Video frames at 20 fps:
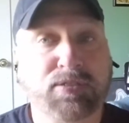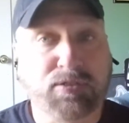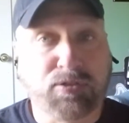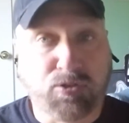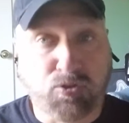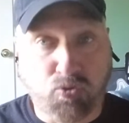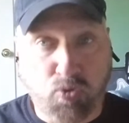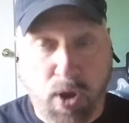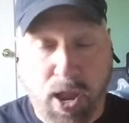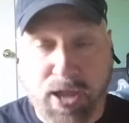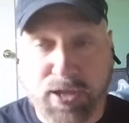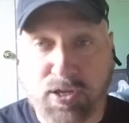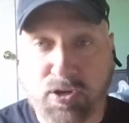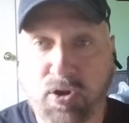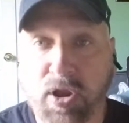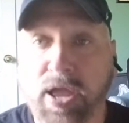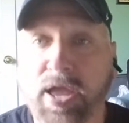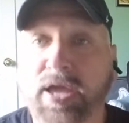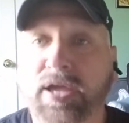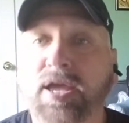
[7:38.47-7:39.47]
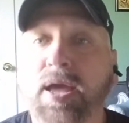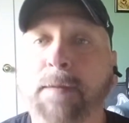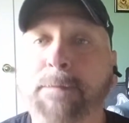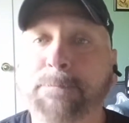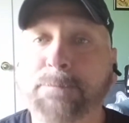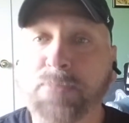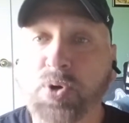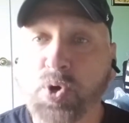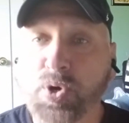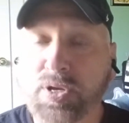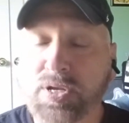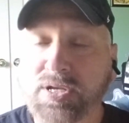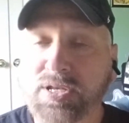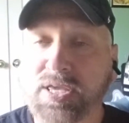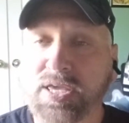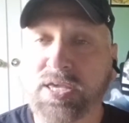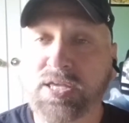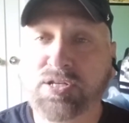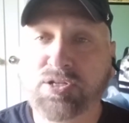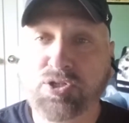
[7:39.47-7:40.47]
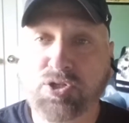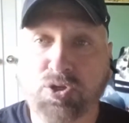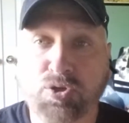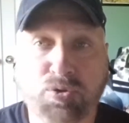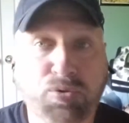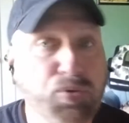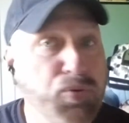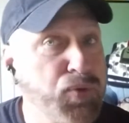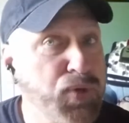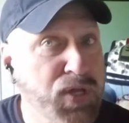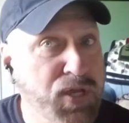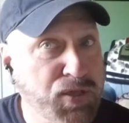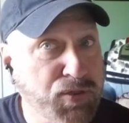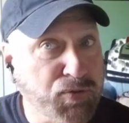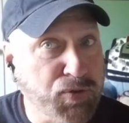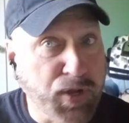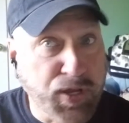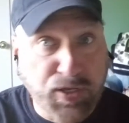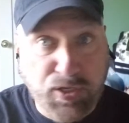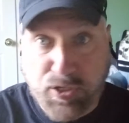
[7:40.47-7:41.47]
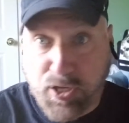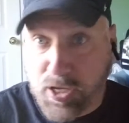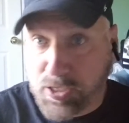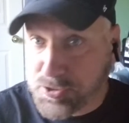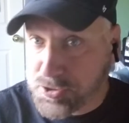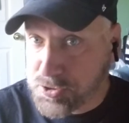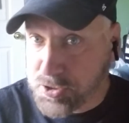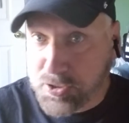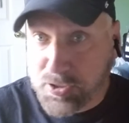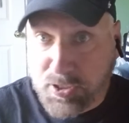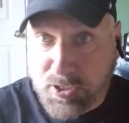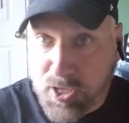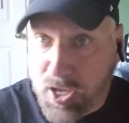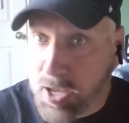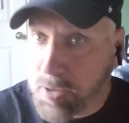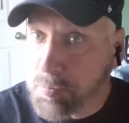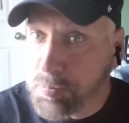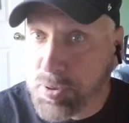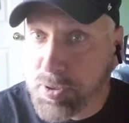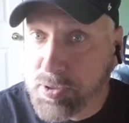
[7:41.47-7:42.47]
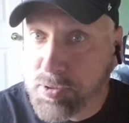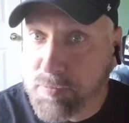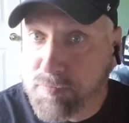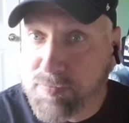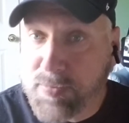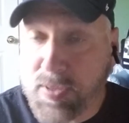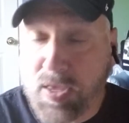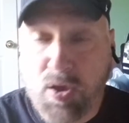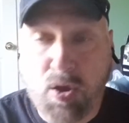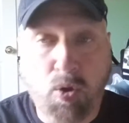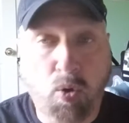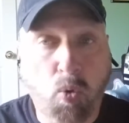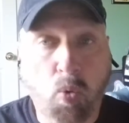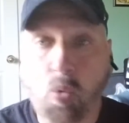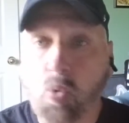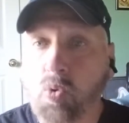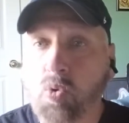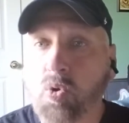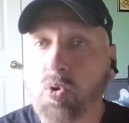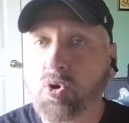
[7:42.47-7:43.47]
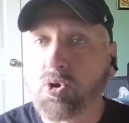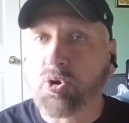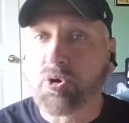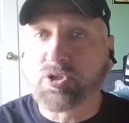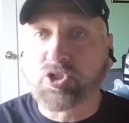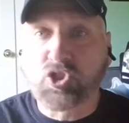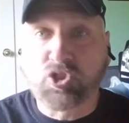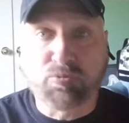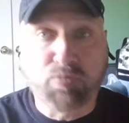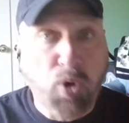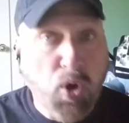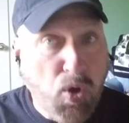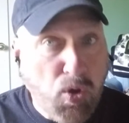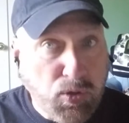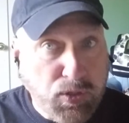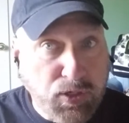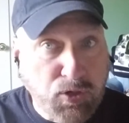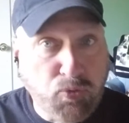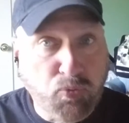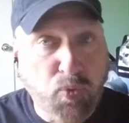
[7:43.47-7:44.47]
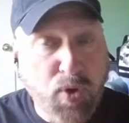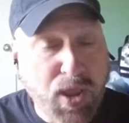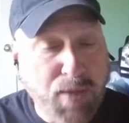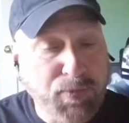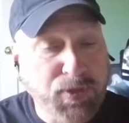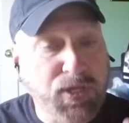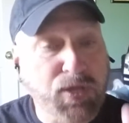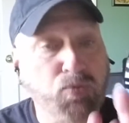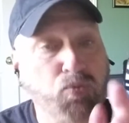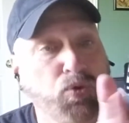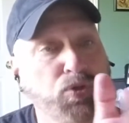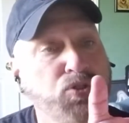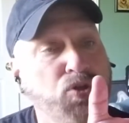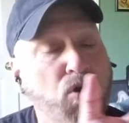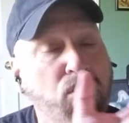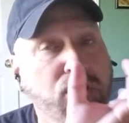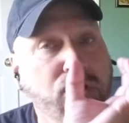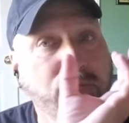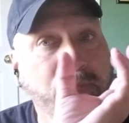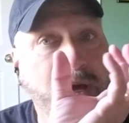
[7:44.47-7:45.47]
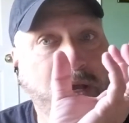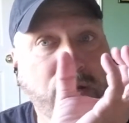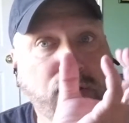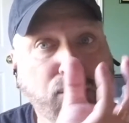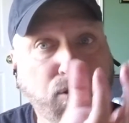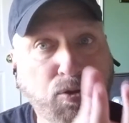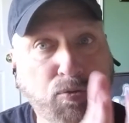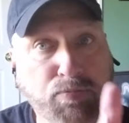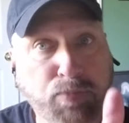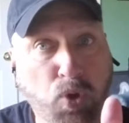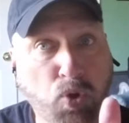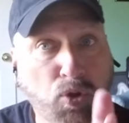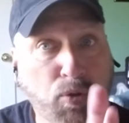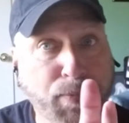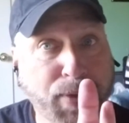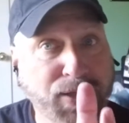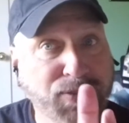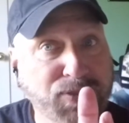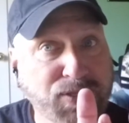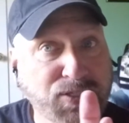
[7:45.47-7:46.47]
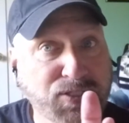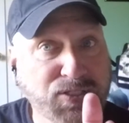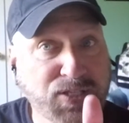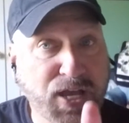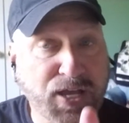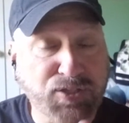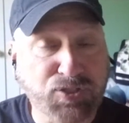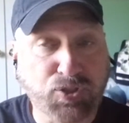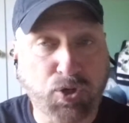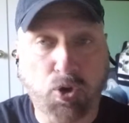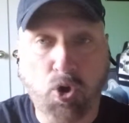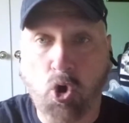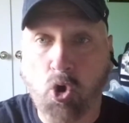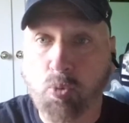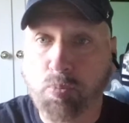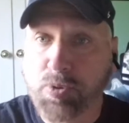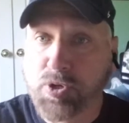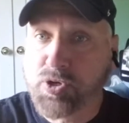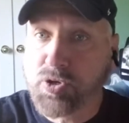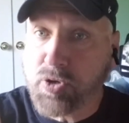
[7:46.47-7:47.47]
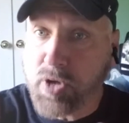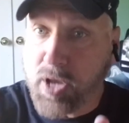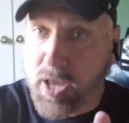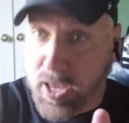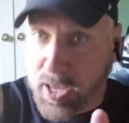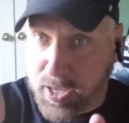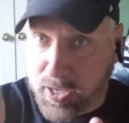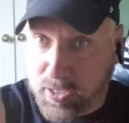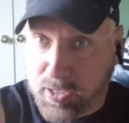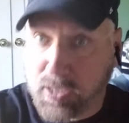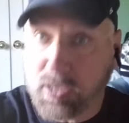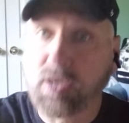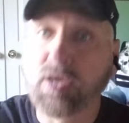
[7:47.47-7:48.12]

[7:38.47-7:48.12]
crack your egg, put it into either a custard cup or a small little ramekin. We're talking about a little bowl about this size. So open your egg,